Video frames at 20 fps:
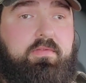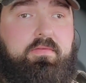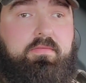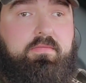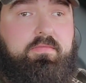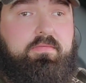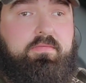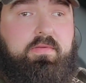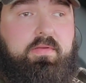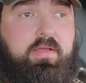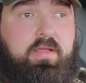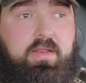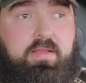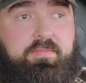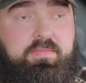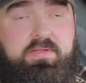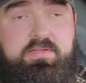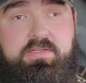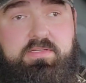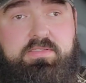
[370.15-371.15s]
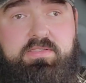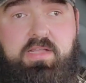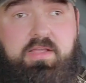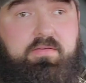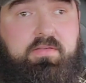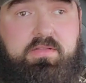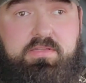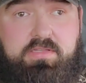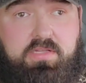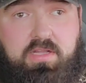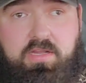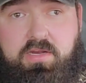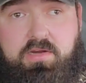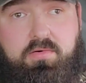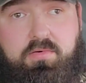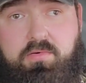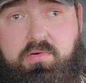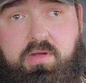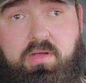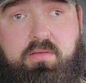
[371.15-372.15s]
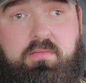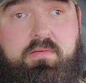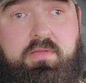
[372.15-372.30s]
of any business savings that I grew up,